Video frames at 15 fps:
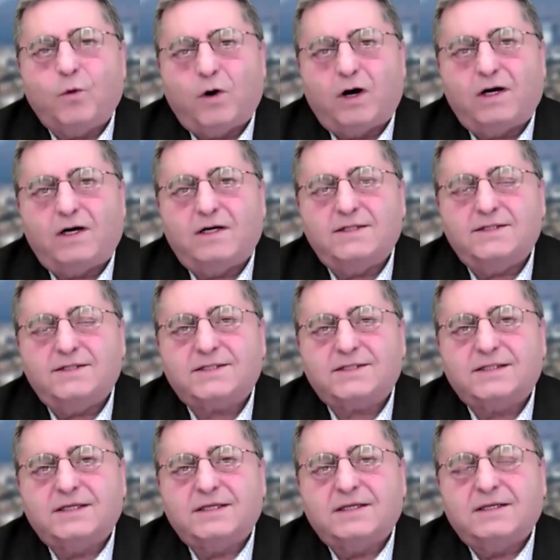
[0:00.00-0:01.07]
was
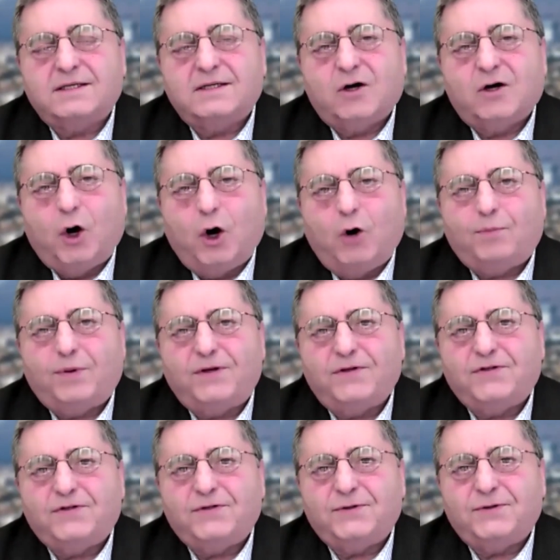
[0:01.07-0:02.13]

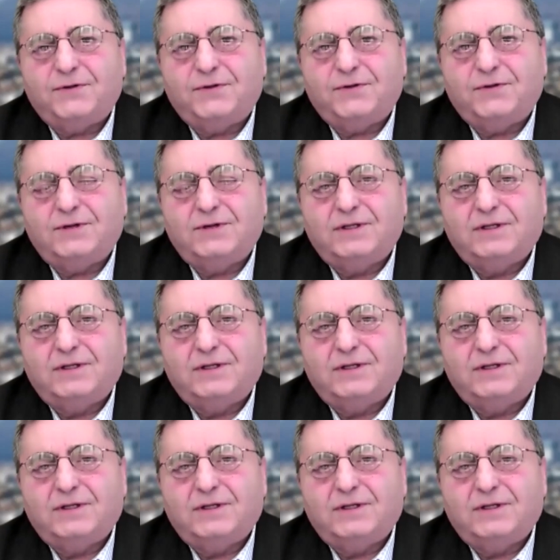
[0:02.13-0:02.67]
open to